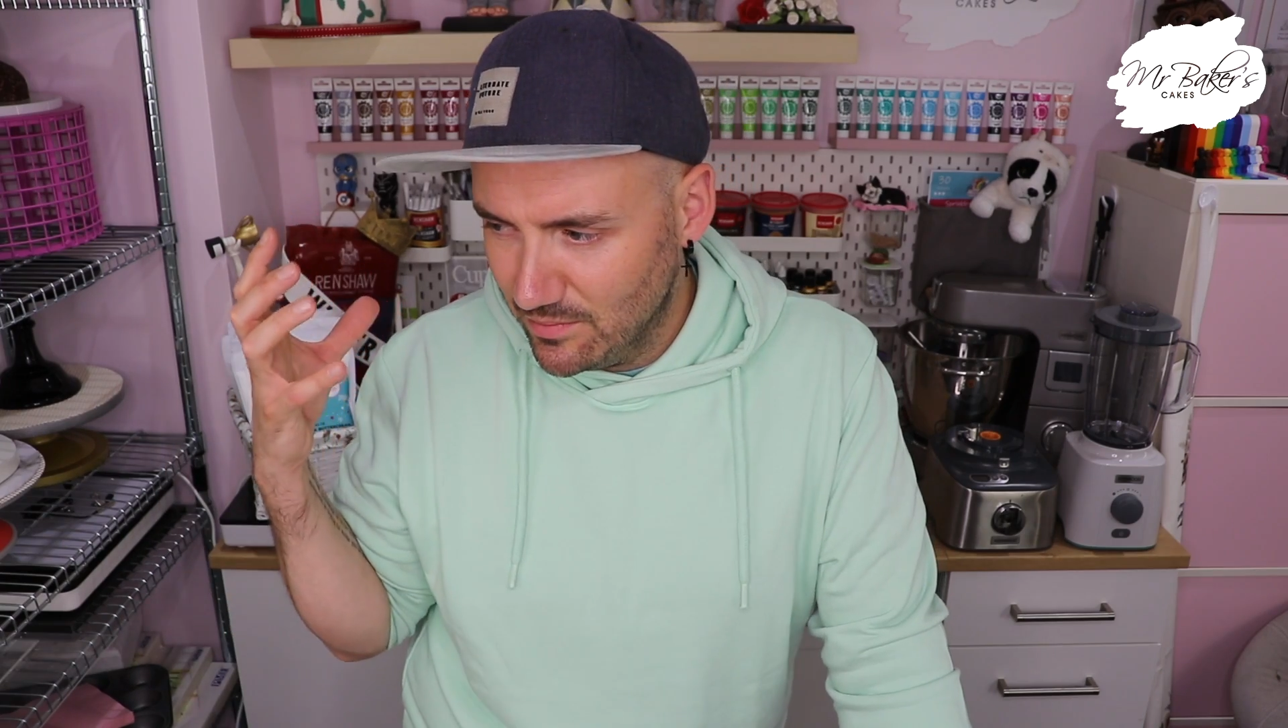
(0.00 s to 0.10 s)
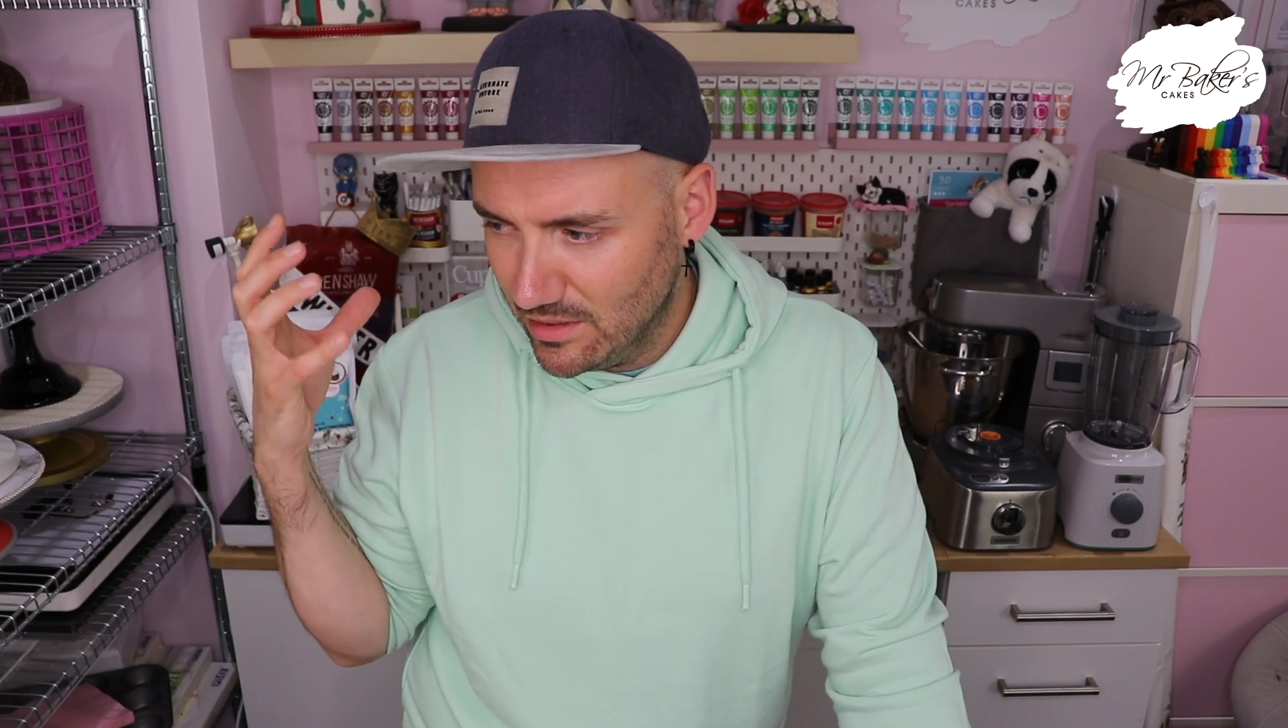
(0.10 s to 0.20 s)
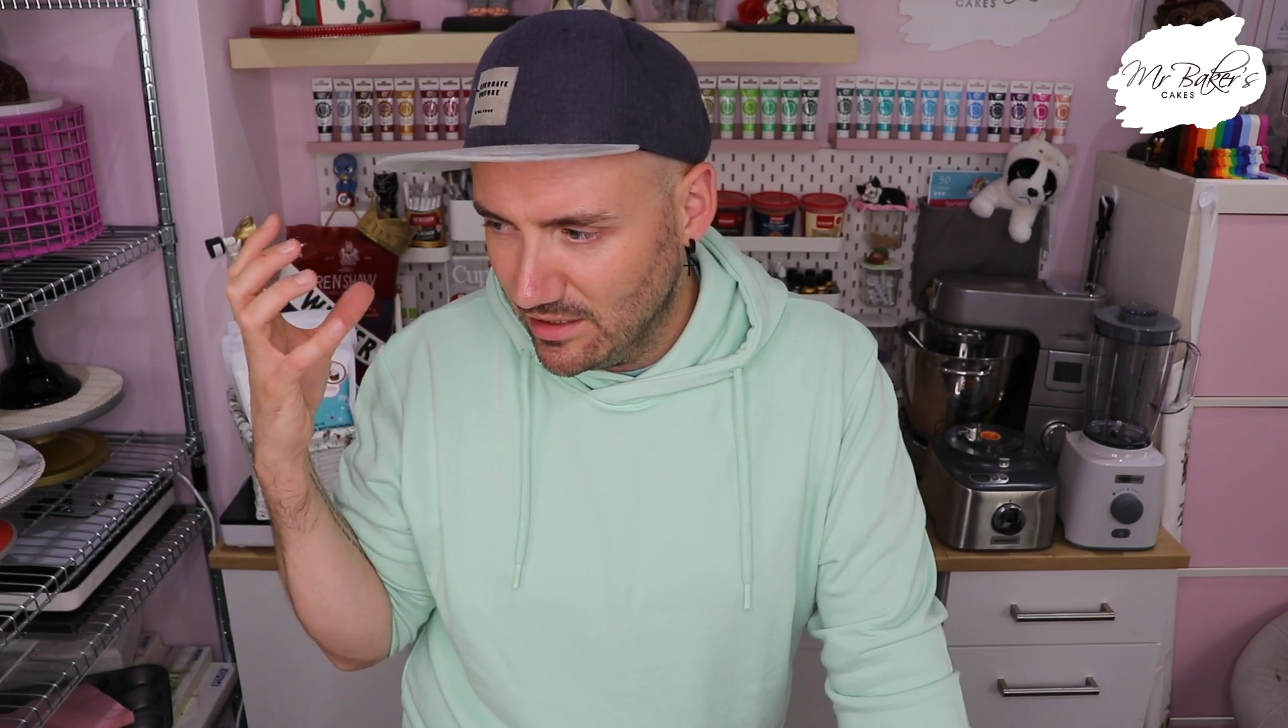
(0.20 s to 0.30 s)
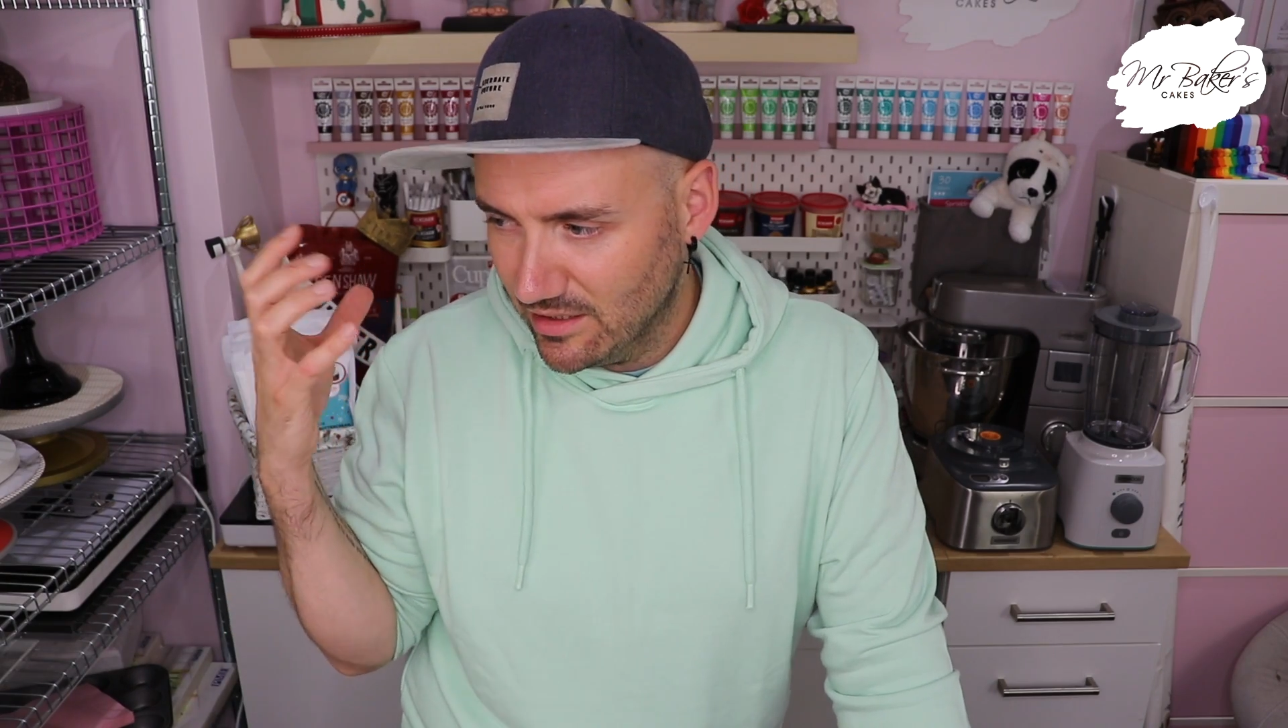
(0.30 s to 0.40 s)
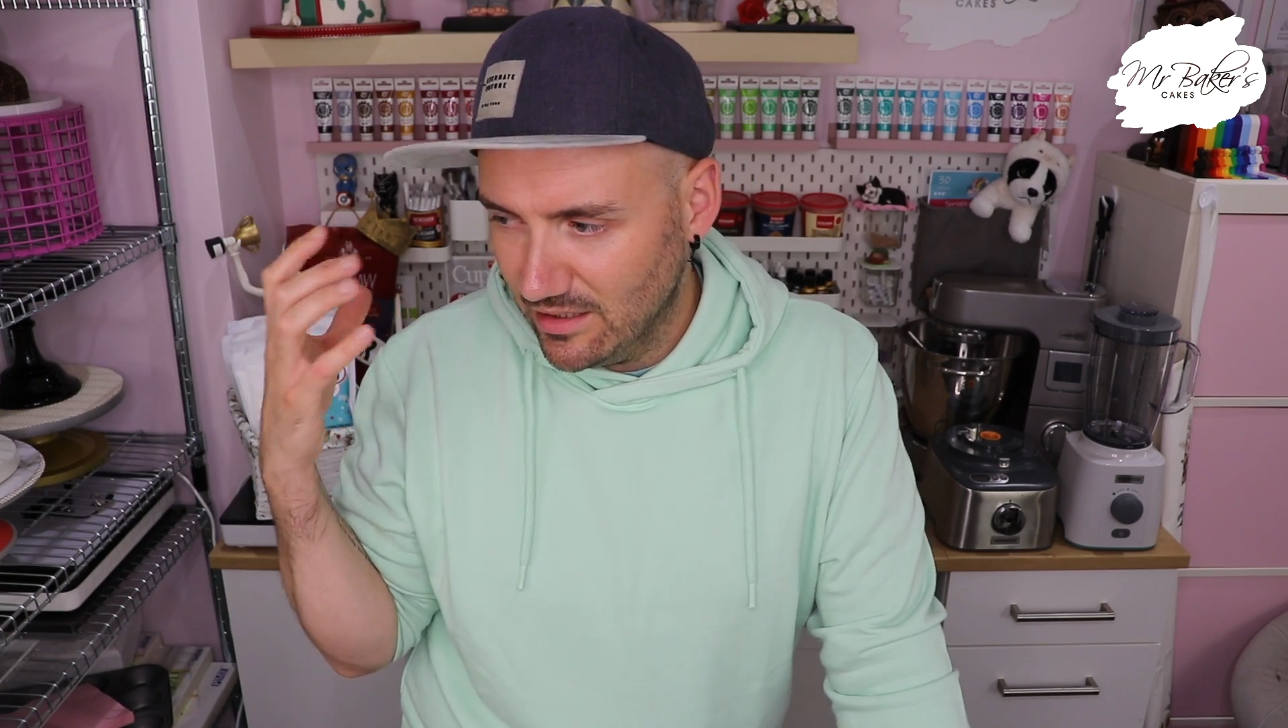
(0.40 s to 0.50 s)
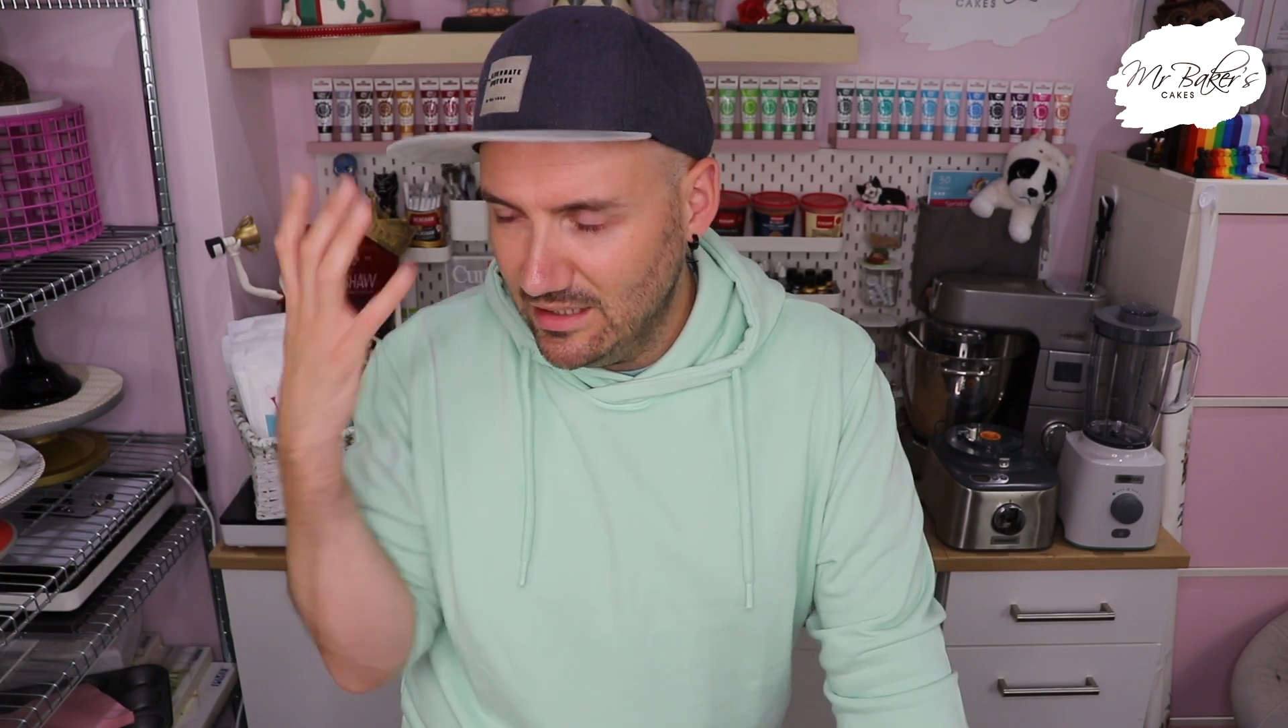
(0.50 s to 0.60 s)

like